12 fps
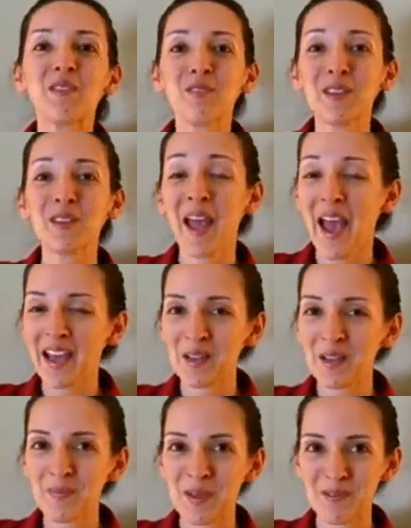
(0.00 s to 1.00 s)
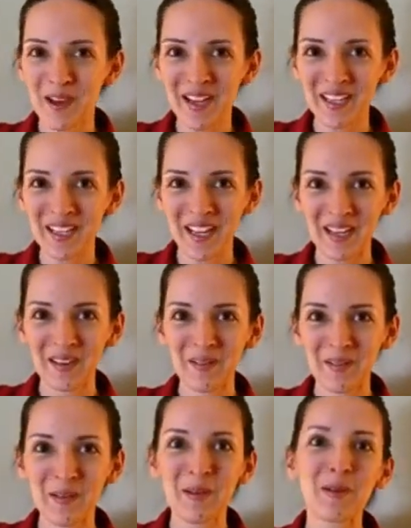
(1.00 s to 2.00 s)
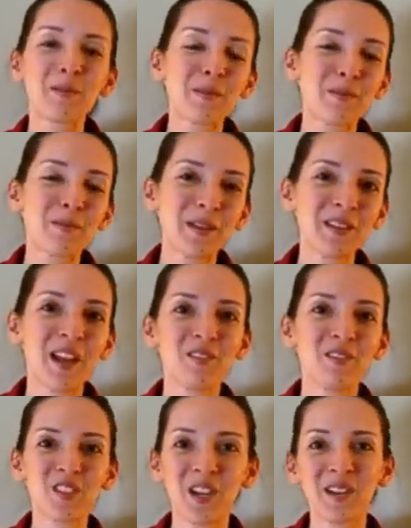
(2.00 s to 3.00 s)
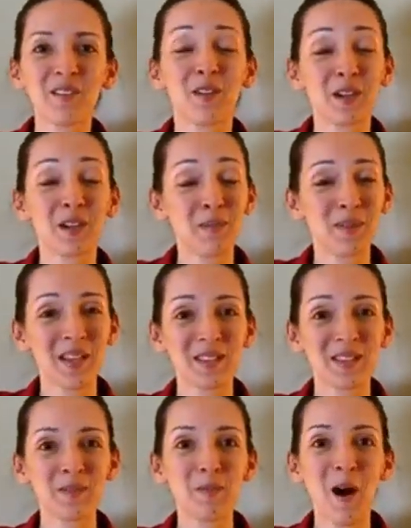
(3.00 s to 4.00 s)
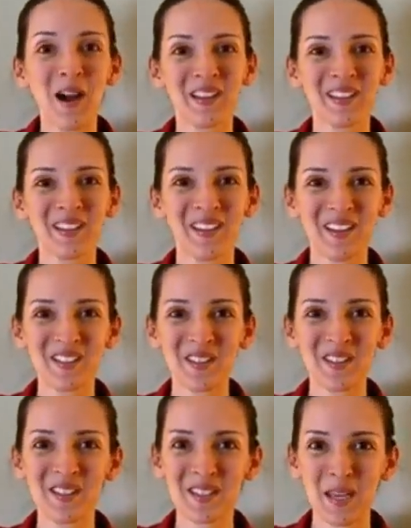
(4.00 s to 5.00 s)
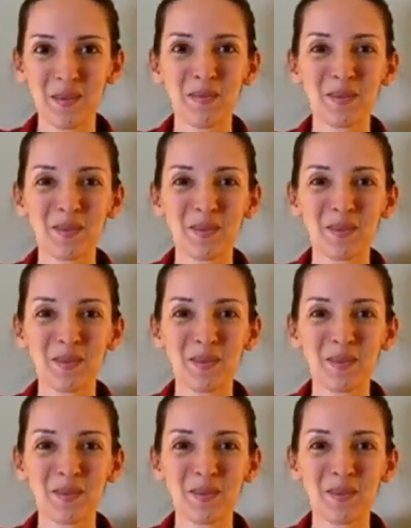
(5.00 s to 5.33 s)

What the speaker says: If it hadn't been raining, we wouldn't have shared a very pleasant walk under the same